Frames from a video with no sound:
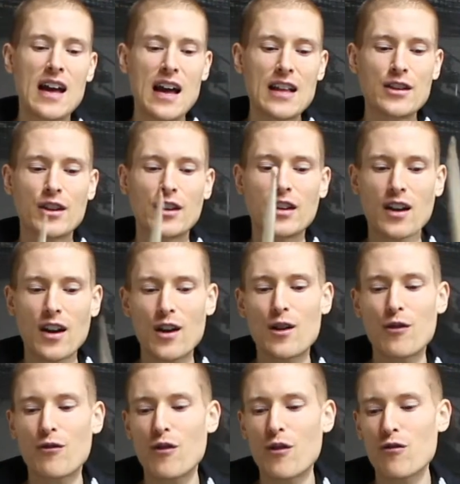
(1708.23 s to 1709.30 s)
And you're going to go
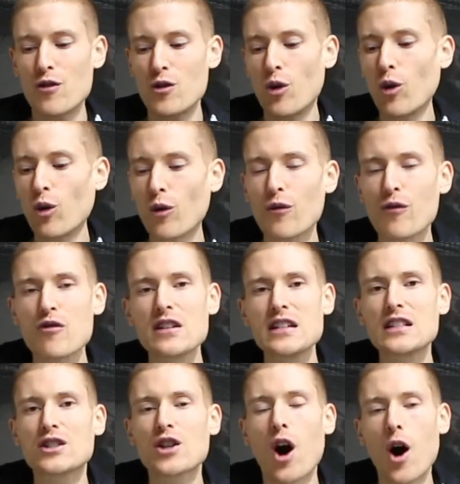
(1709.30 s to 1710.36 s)
through all
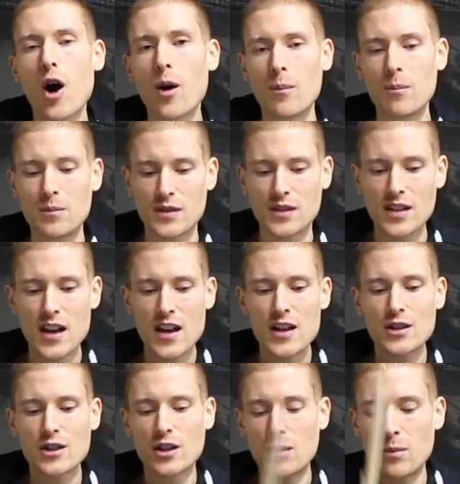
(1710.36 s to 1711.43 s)
3 toms.
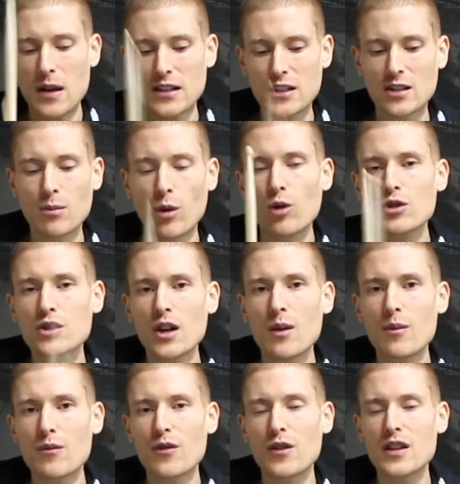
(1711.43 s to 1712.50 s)
So you're going to play small
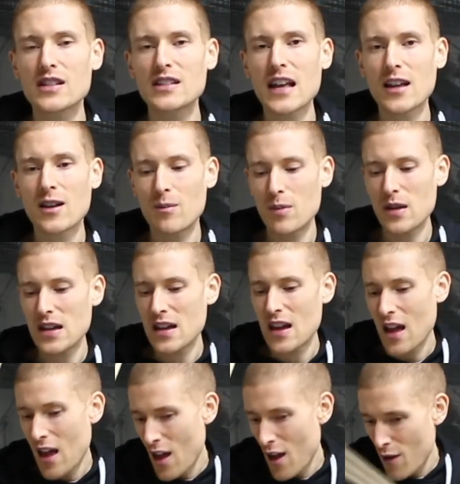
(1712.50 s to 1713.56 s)
tom for the second beat,
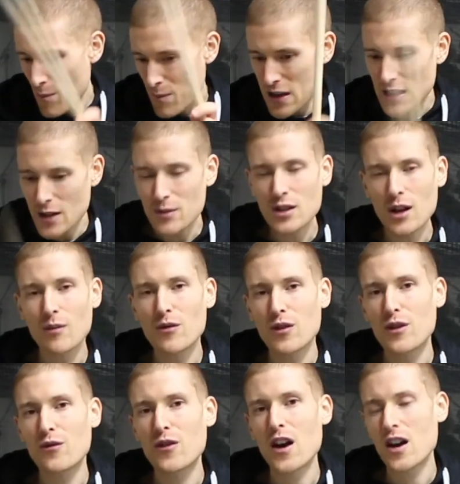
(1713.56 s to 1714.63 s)
medium tom for
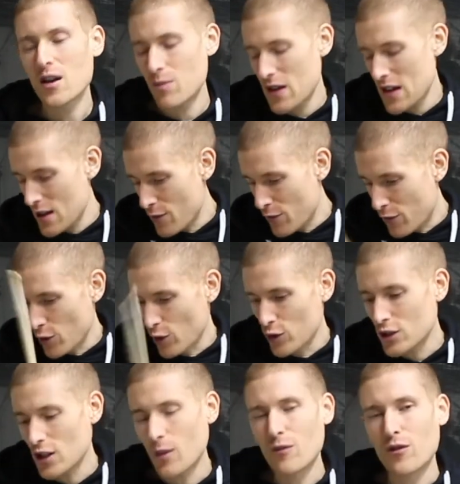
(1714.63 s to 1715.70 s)
the third beat,
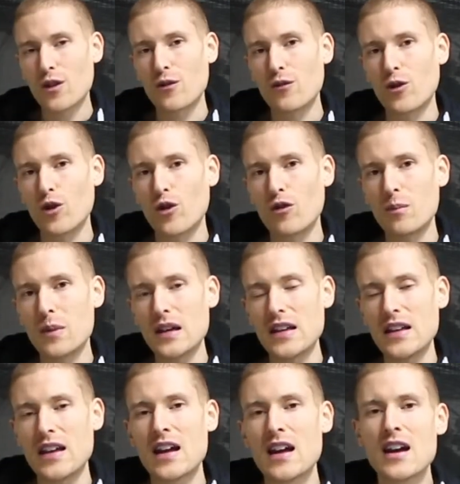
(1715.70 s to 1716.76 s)
floor tom for the 4th
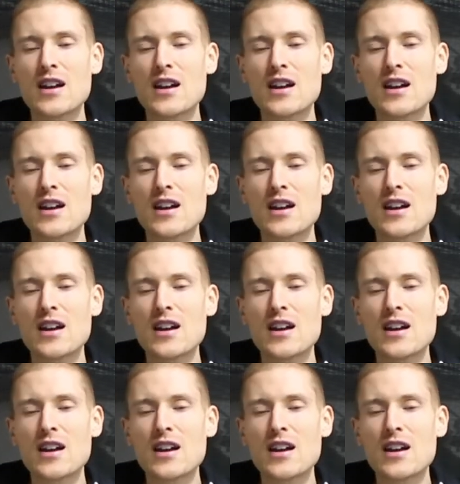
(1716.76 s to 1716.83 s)
beat.